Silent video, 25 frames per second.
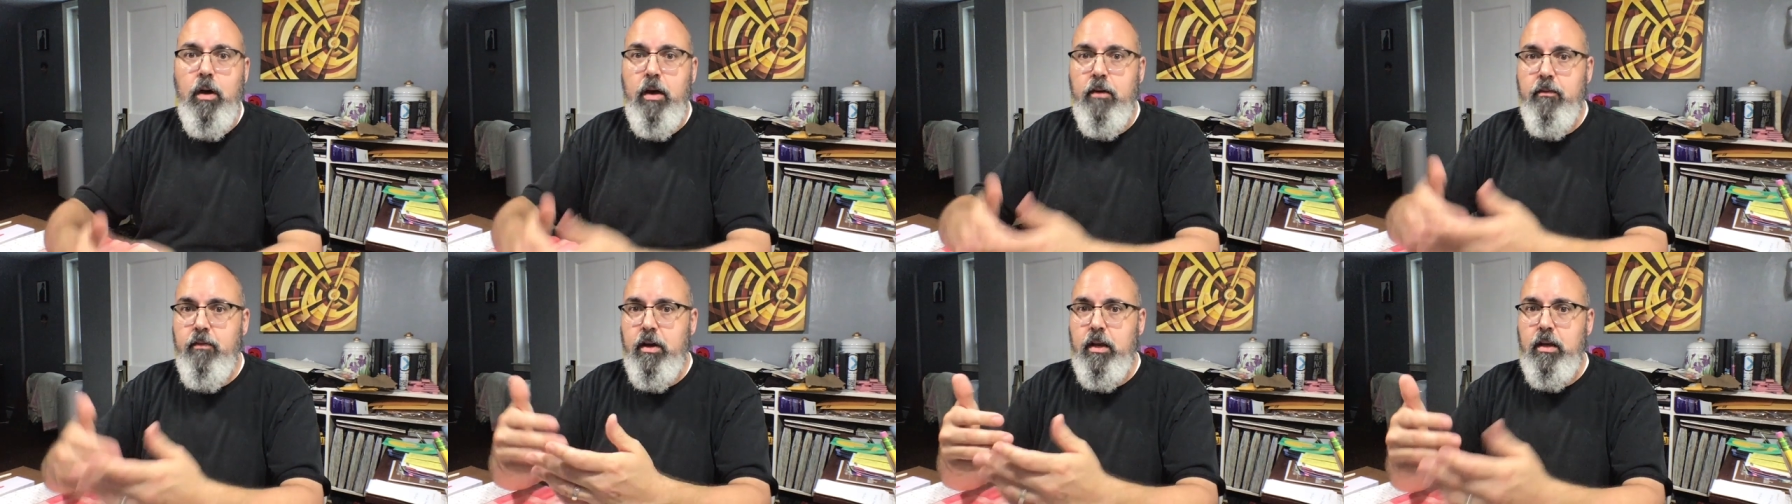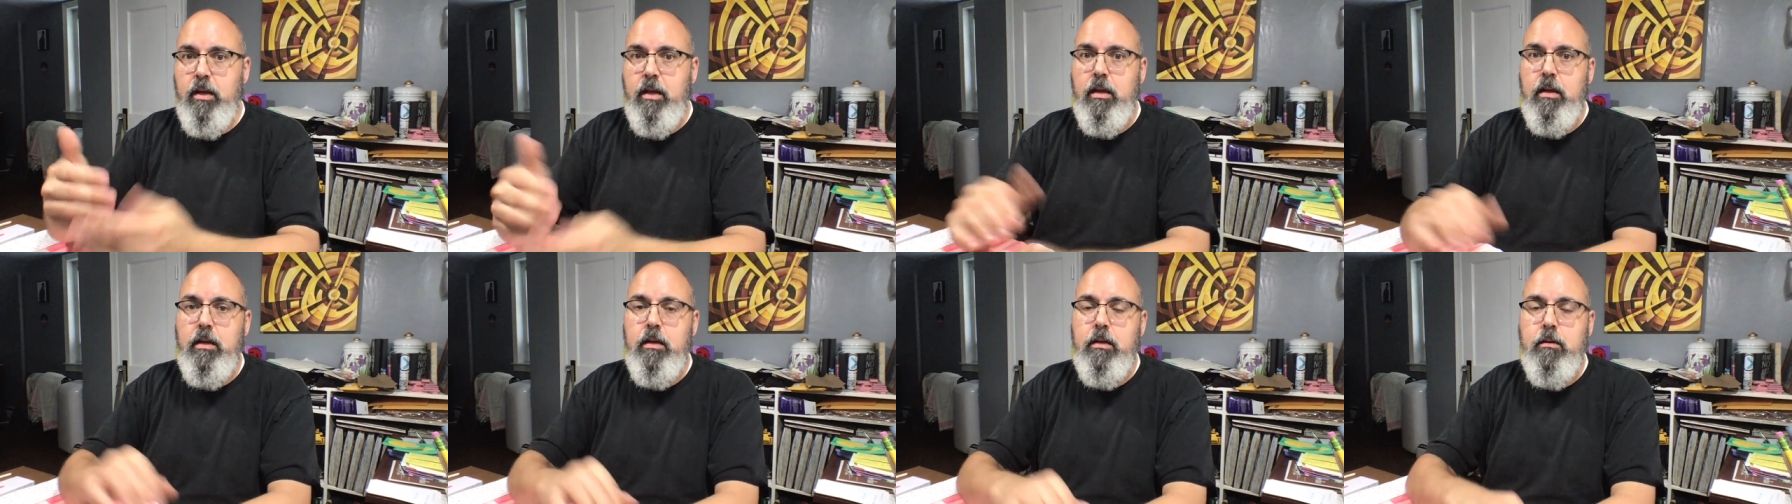If I
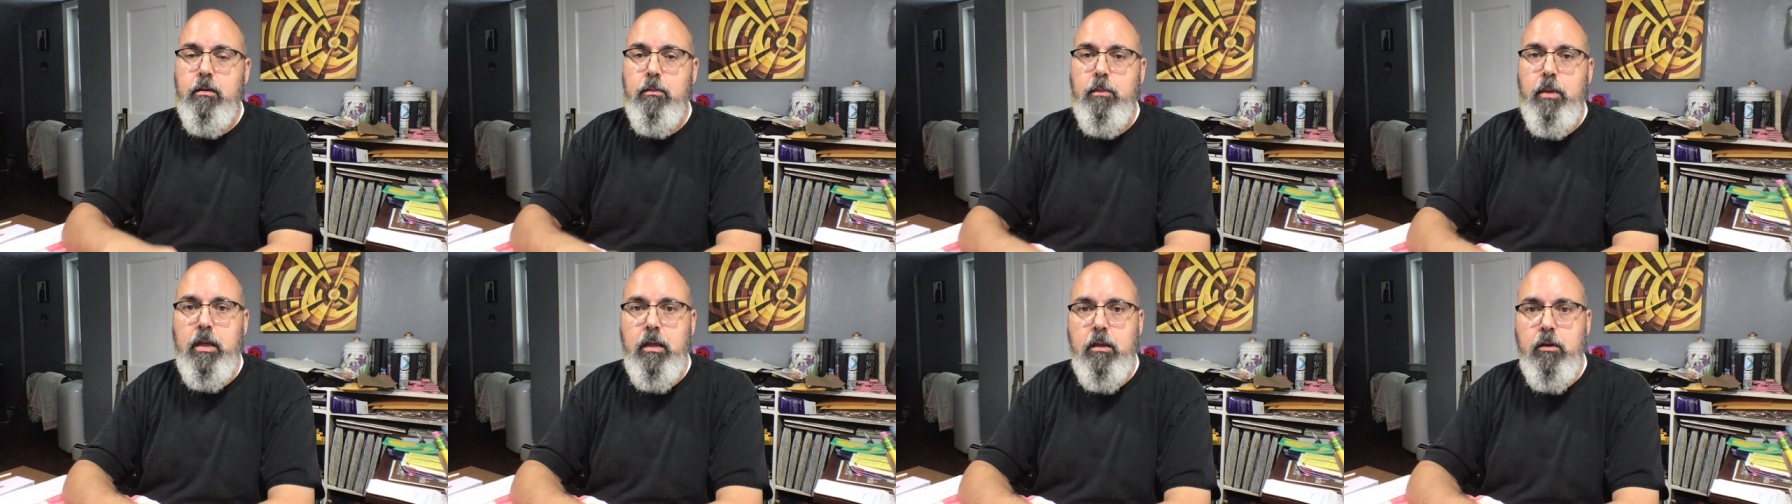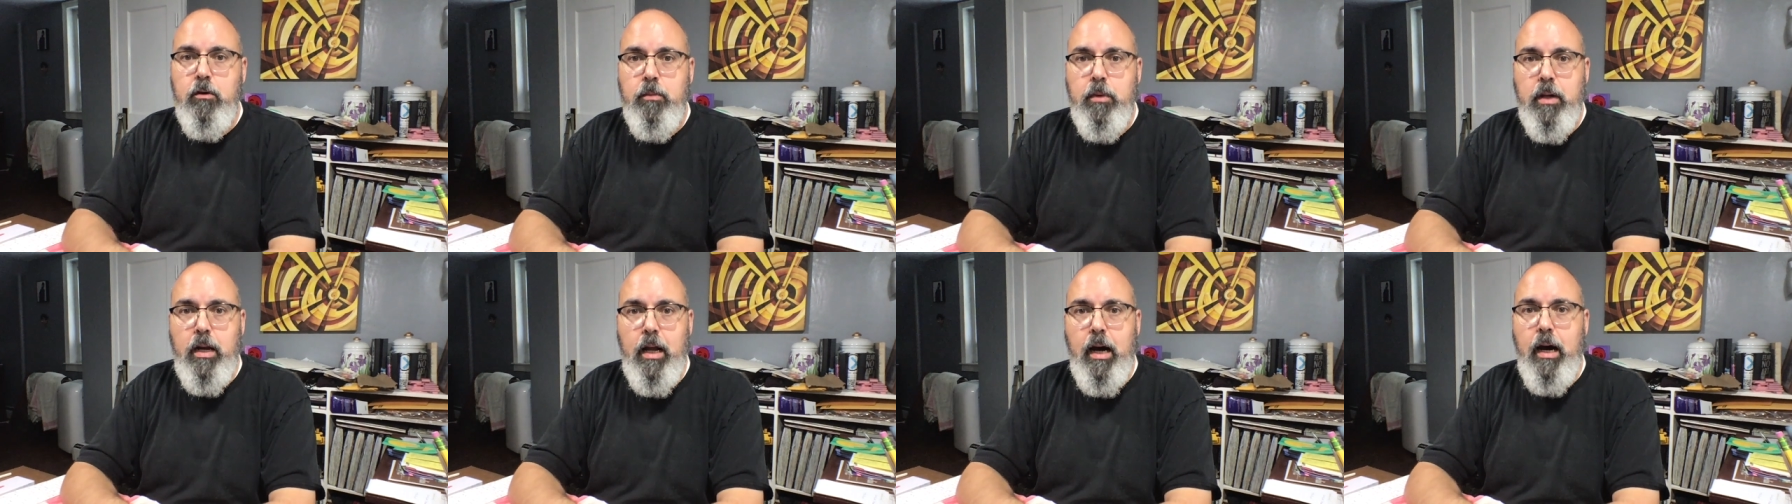need it to be a little
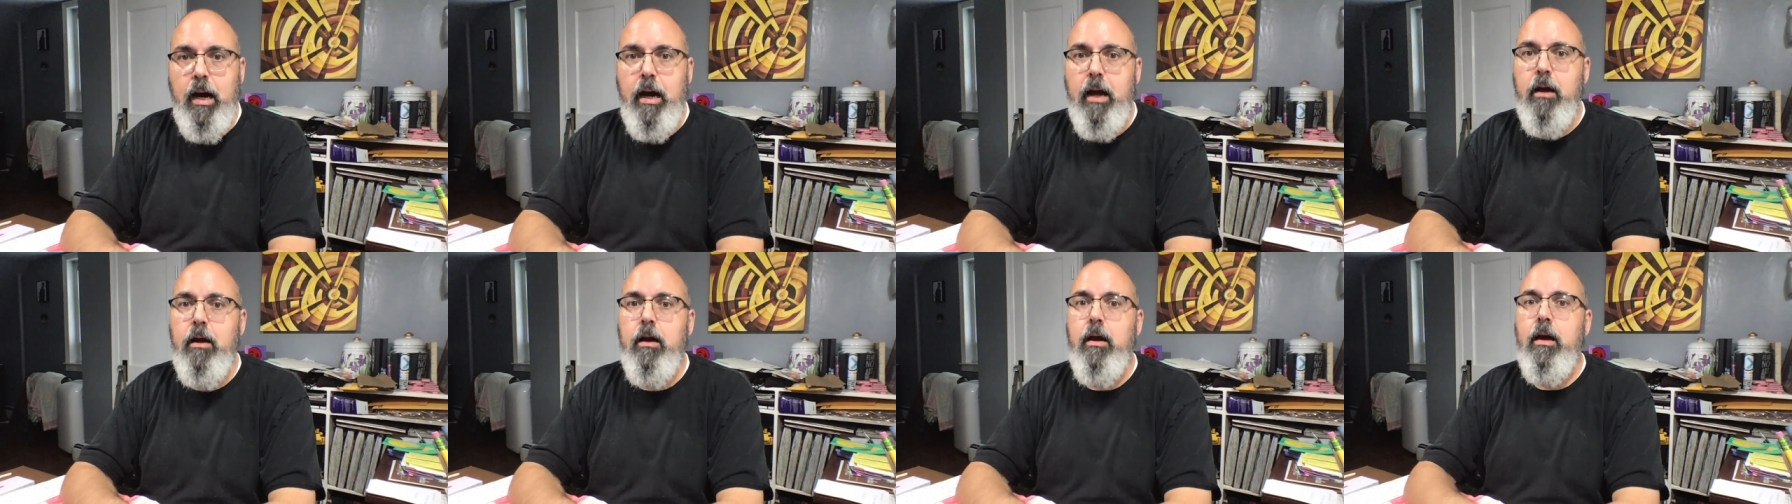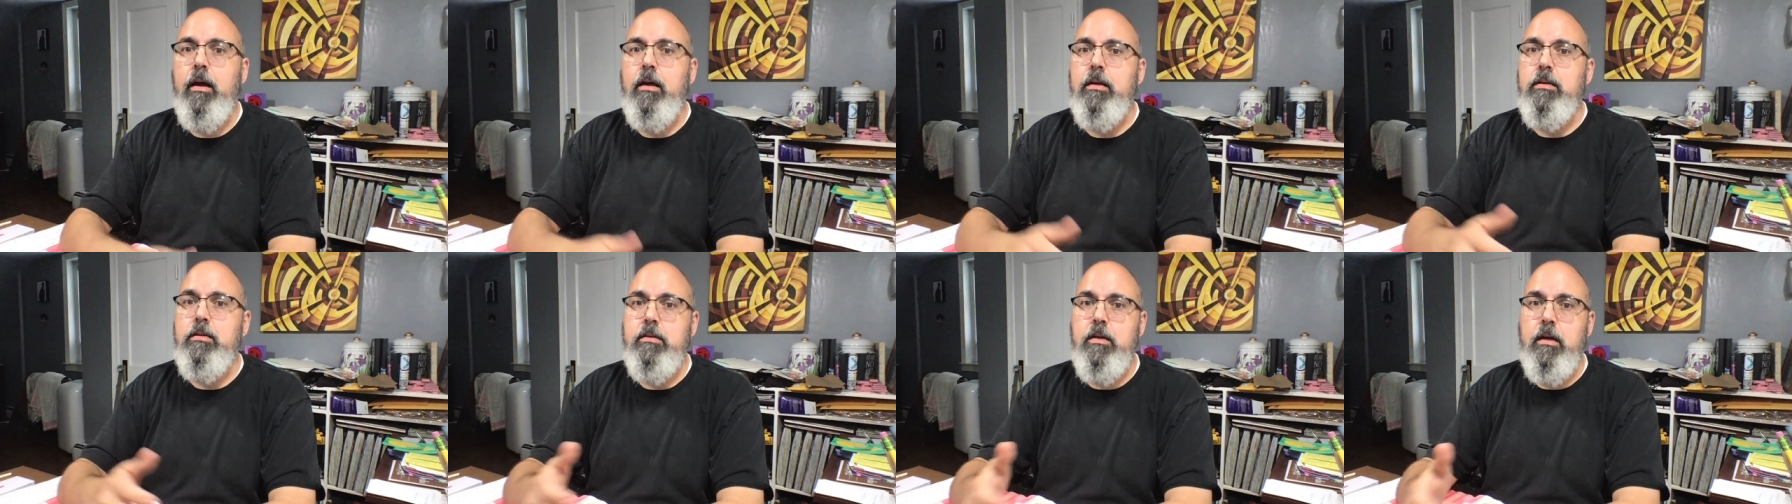bit higher, I
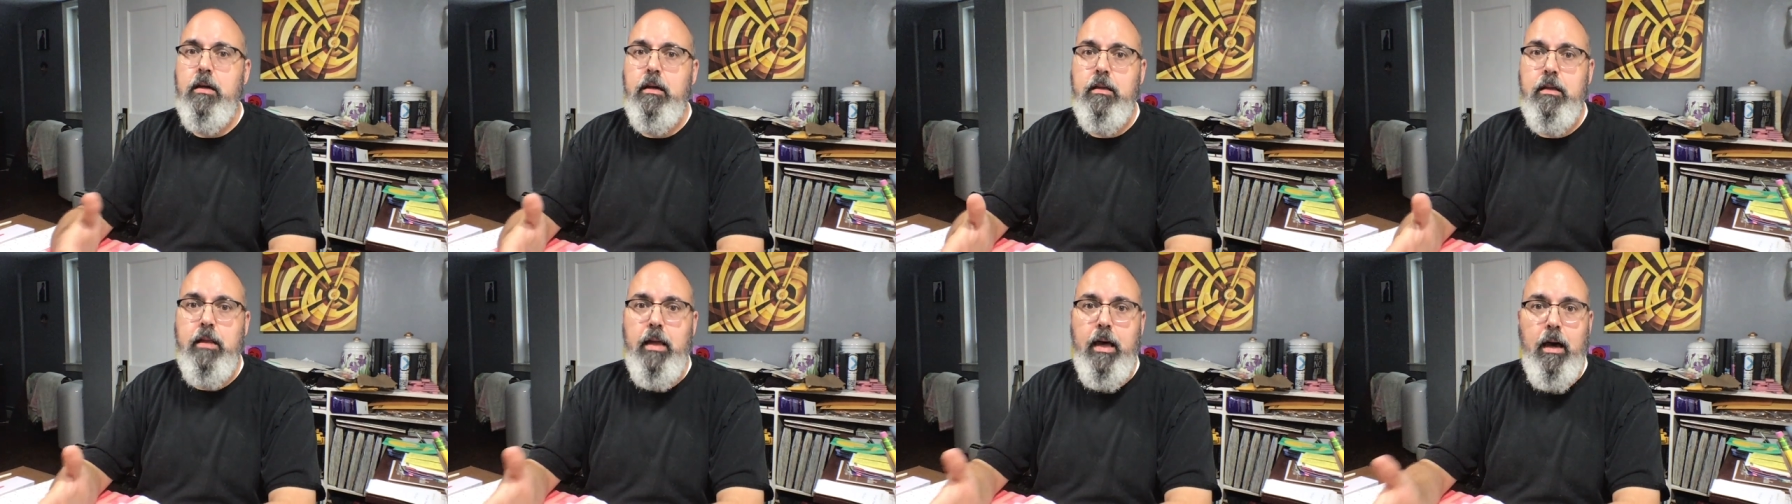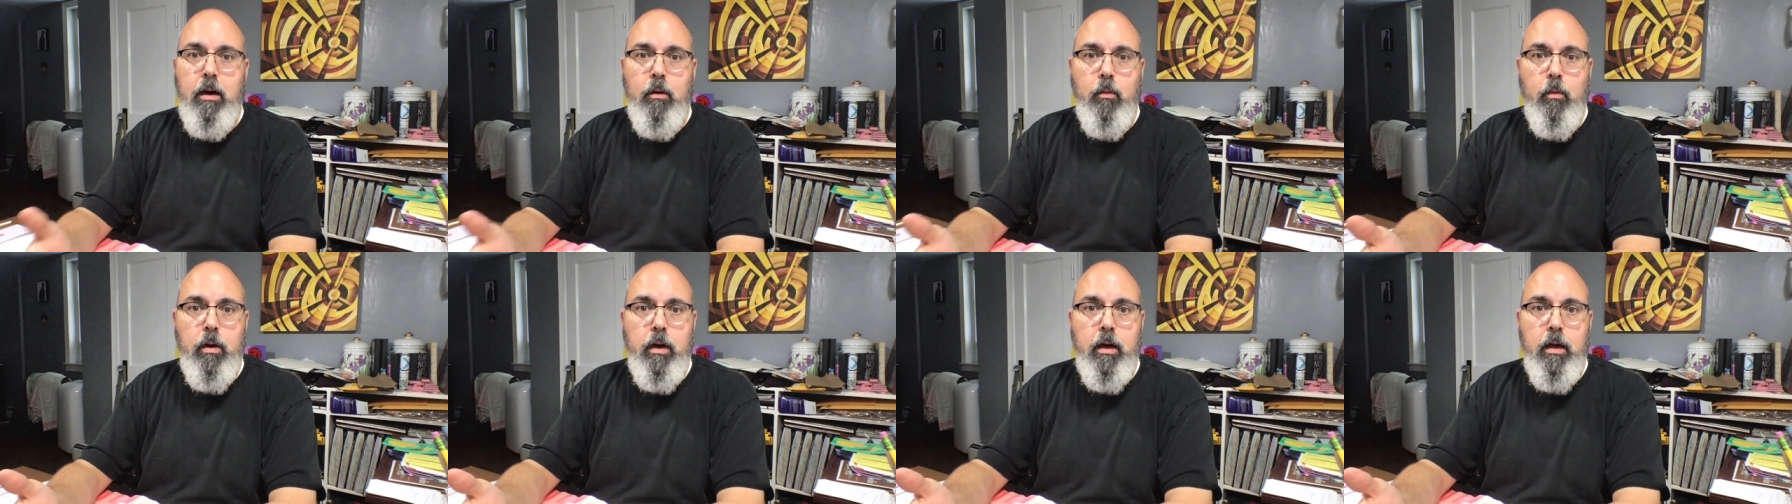can set it
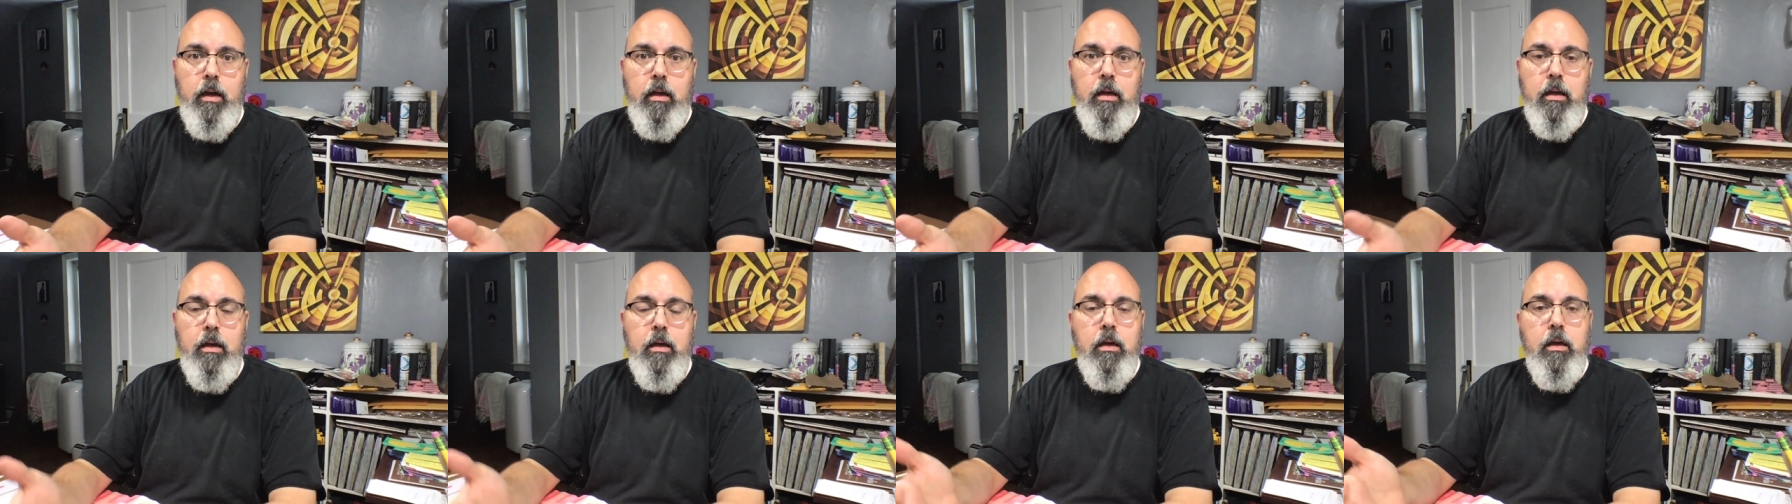that way